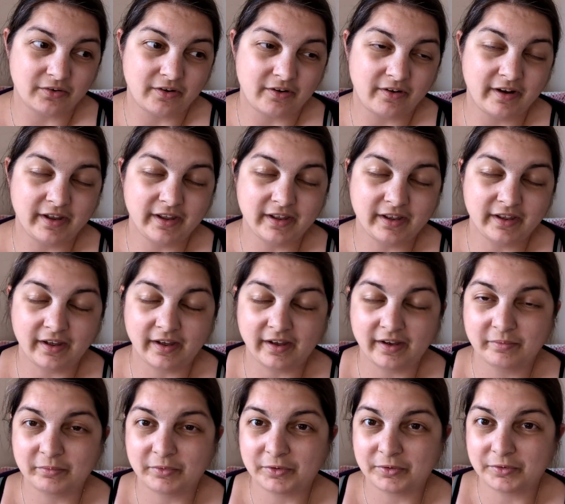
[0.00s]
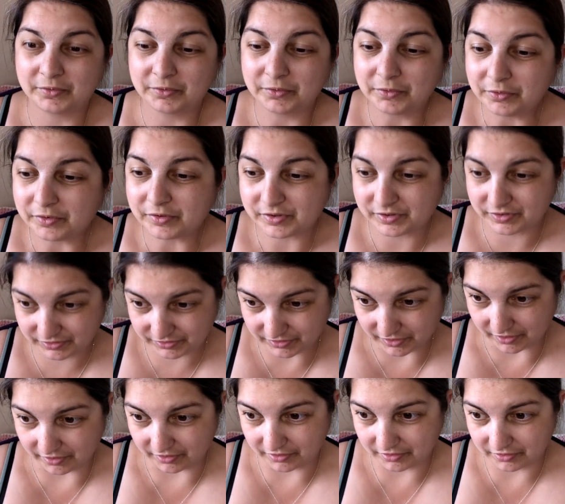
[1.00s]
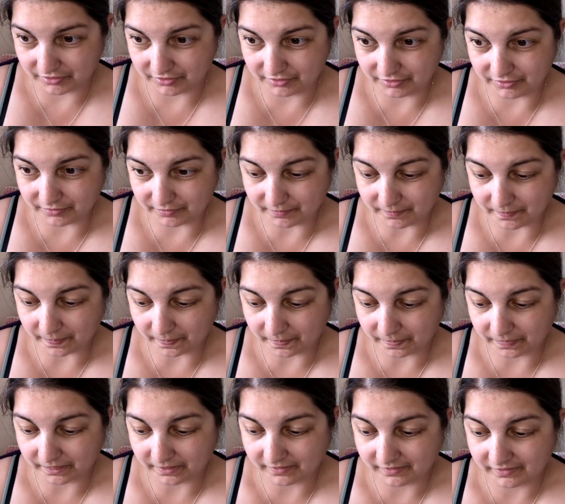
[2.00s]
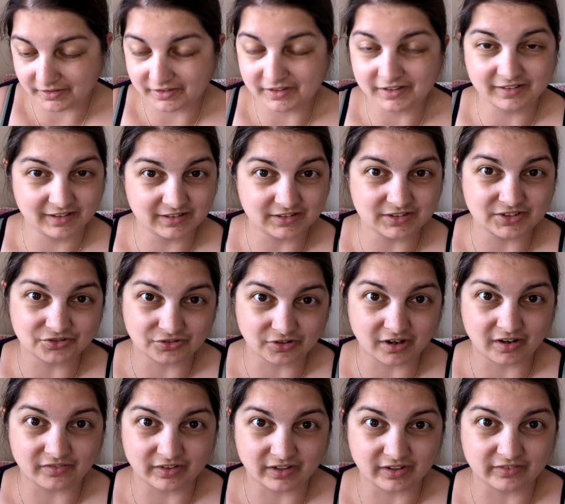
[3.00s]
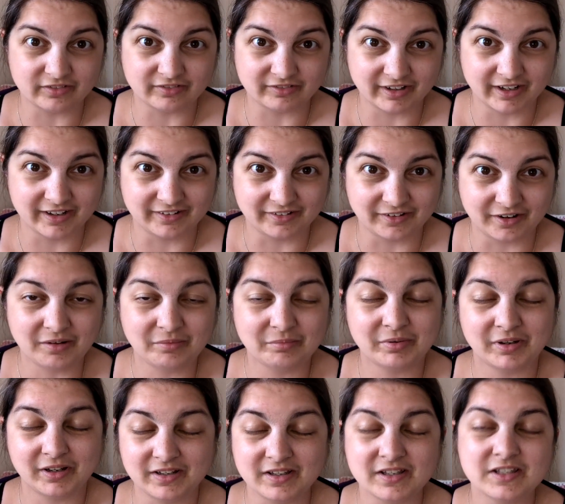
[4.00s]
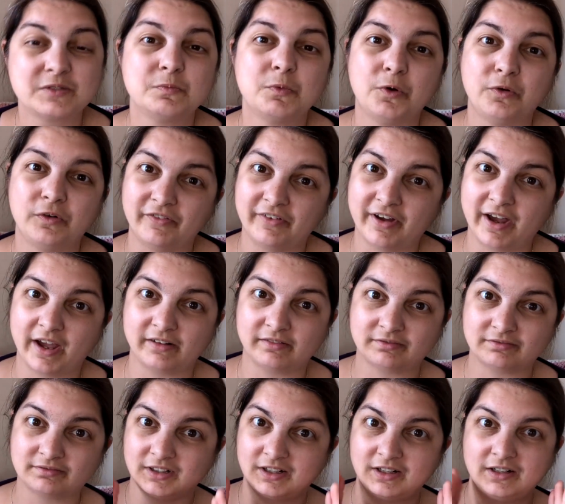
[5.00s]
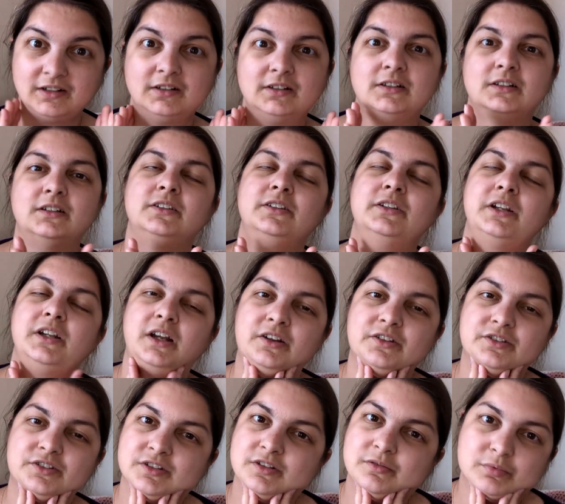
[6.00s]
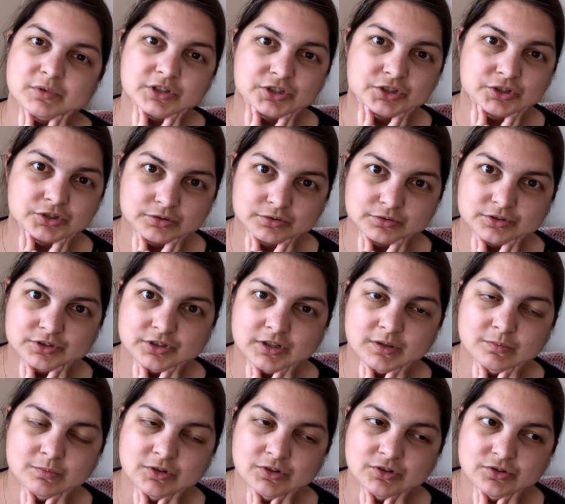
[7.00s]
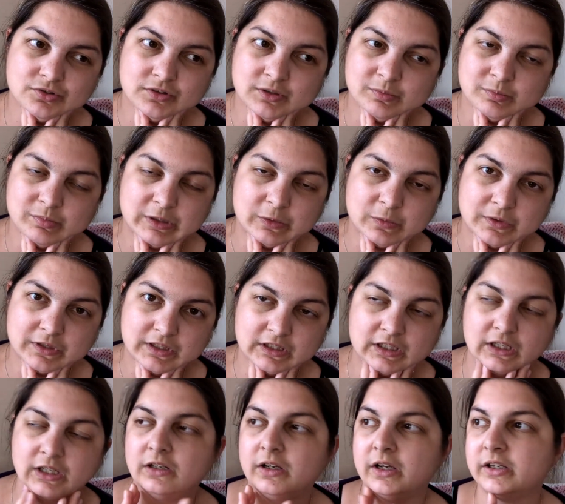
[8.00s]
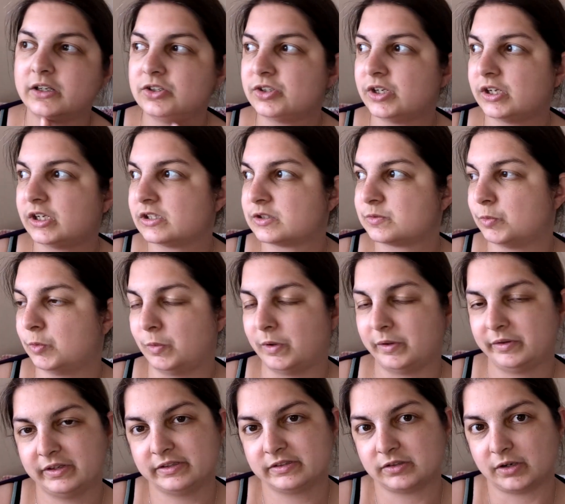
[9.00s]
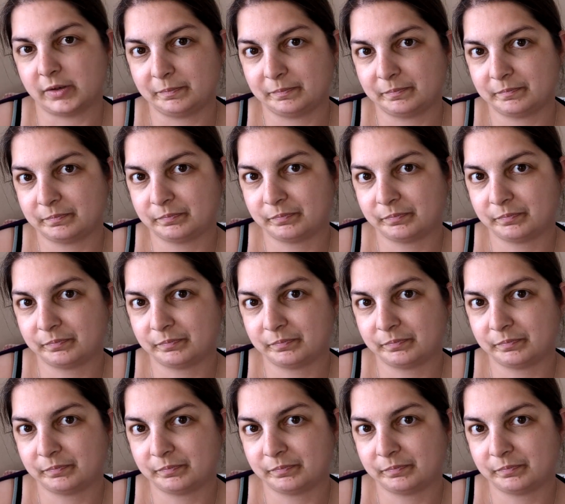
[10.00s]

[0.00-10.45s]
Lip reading: I am also gonna need to drive another van up, a smaller van. The last two were huge. I'm not doing a big one again. I can take a small one this time,